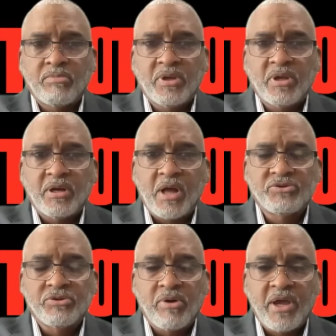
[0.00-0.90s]
it
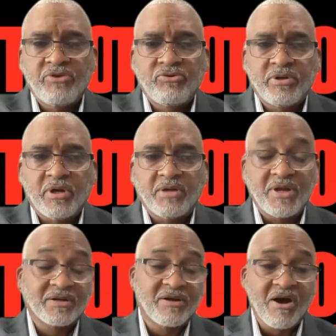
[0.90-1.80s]
also,
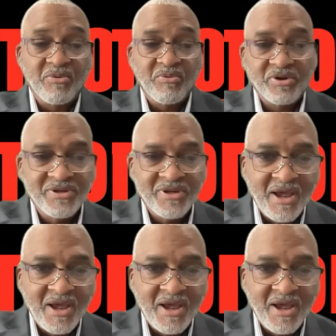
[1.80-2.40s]
Dr. Haugabrook,